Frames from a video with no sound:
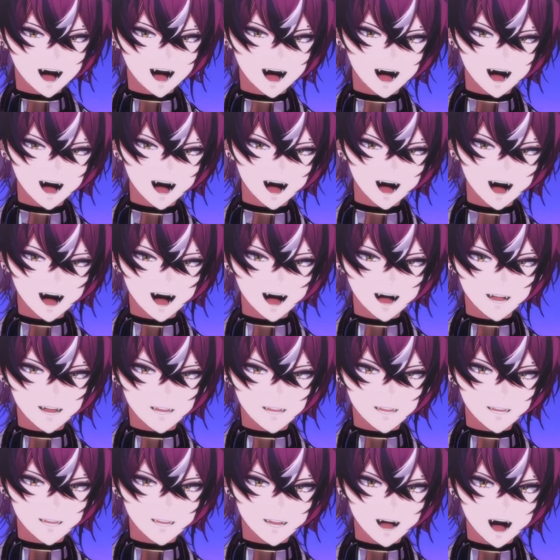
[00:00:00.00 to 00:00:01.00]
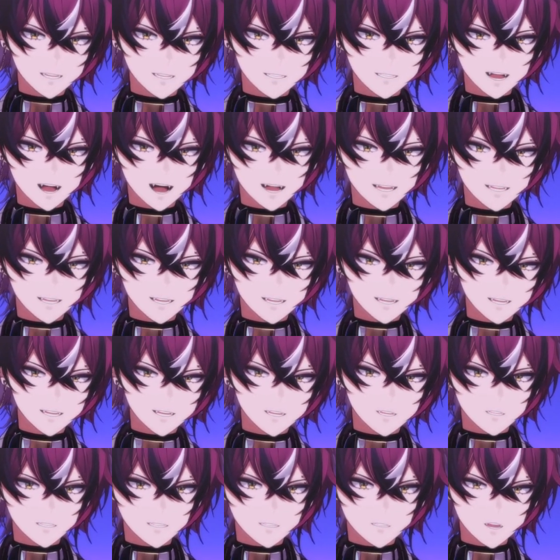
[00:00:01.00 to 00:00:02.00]
Derek says, happy Valentine's Day,
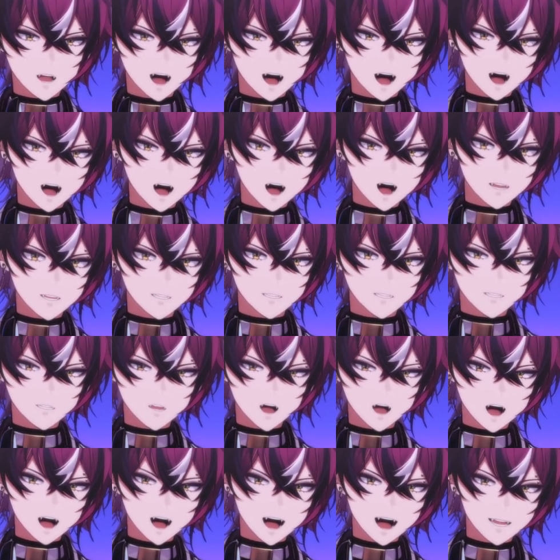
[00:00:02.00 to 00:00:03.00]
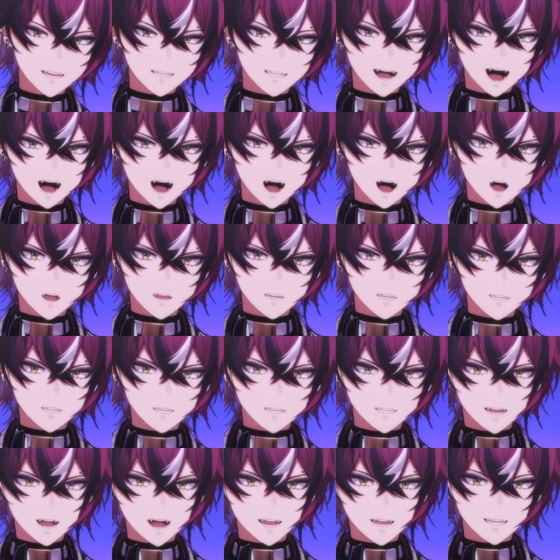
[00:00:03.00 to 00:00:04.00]
Doppio. Never failing us yet again with your
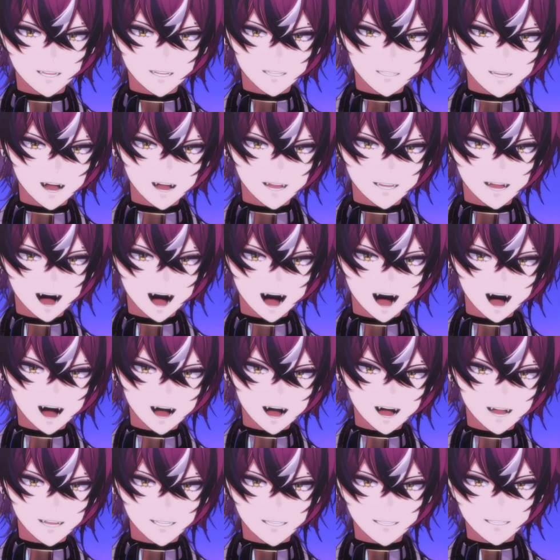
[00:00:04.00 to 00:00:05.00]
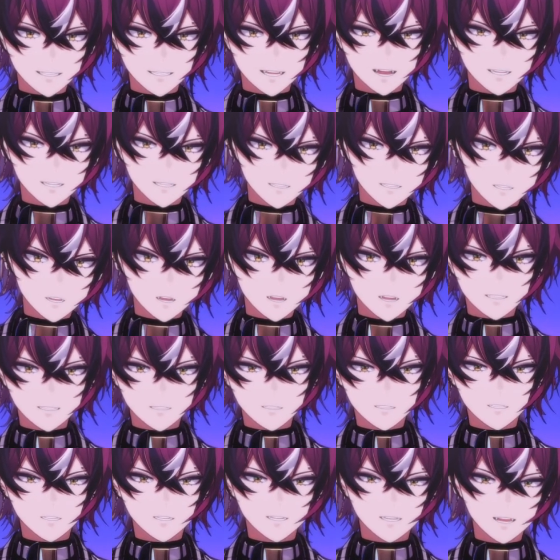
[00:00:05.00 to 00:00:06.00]
amazing VAs and adding SFX for more
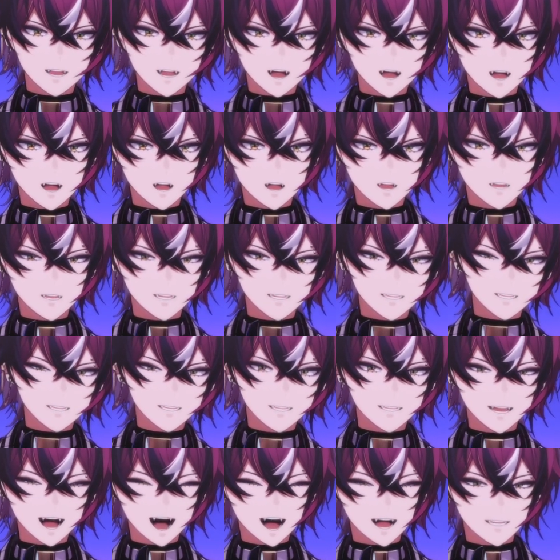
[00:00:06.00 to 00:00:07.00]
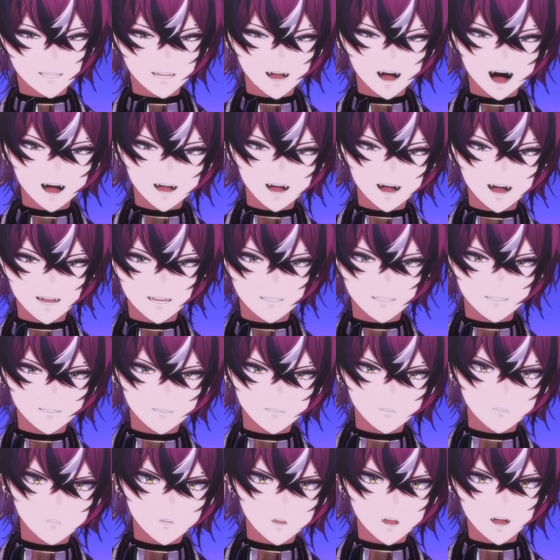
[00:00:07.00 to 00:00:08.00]
immersion. Otsu, thank you, Derek.
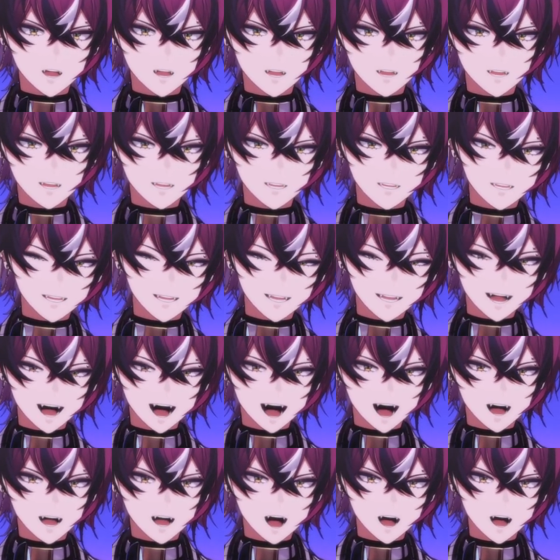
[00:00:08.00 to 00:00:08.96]
Nid says, thanks for the